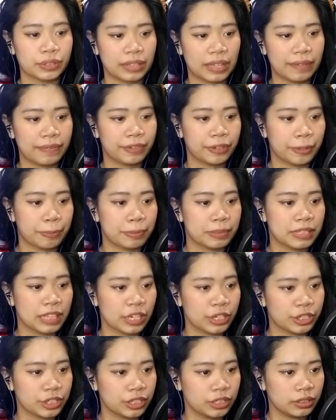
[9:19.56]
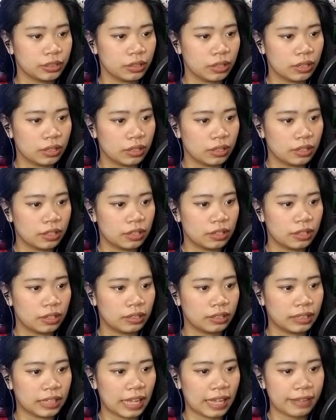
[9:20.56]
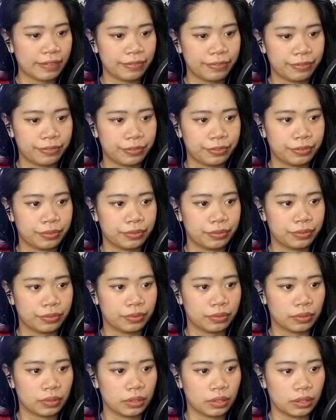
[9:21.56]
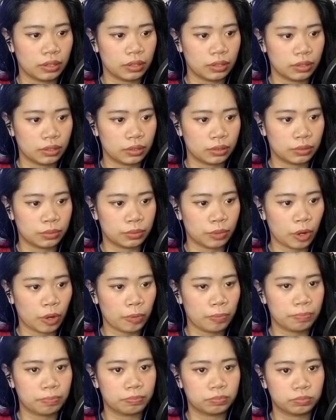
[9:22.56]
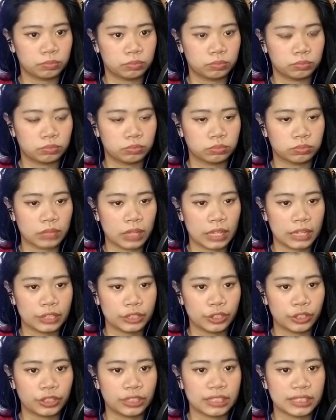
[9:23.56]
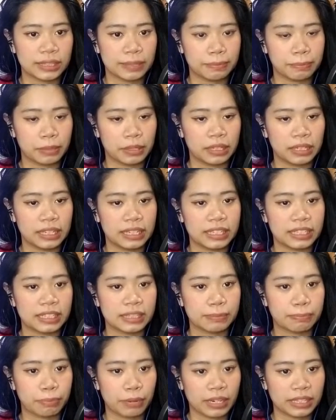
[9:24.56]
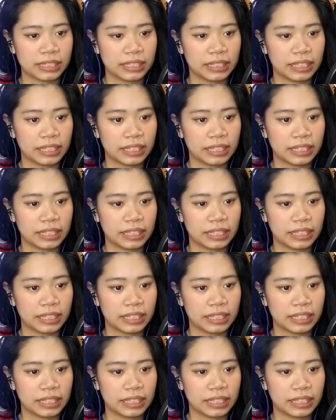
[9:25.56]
knife in your possession. Knife, robe. Ensure the symbol is present